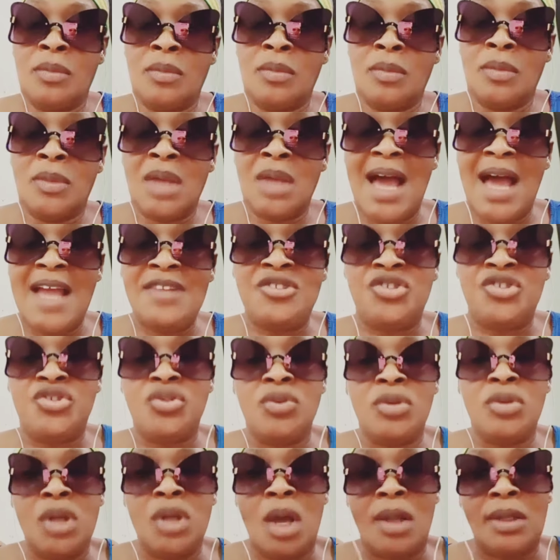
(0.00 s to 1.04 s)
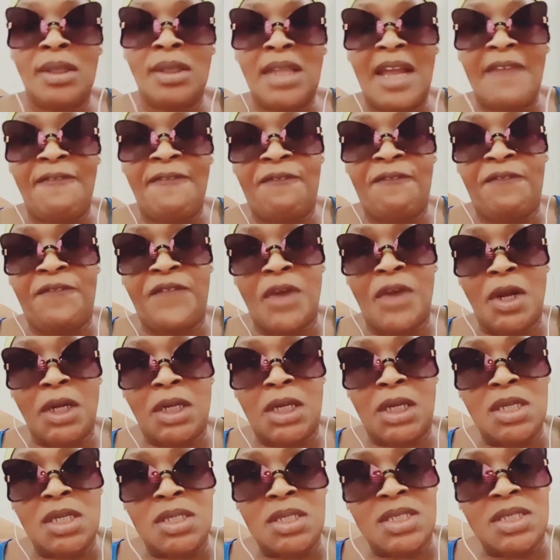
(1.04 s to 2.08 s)
I do not like
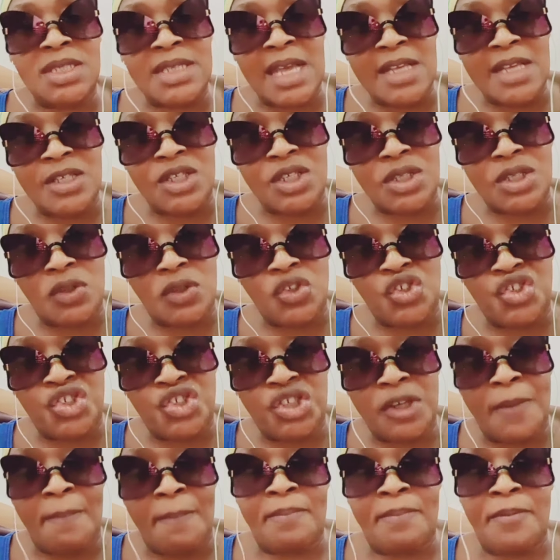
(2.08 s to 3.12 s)
fucking censorship.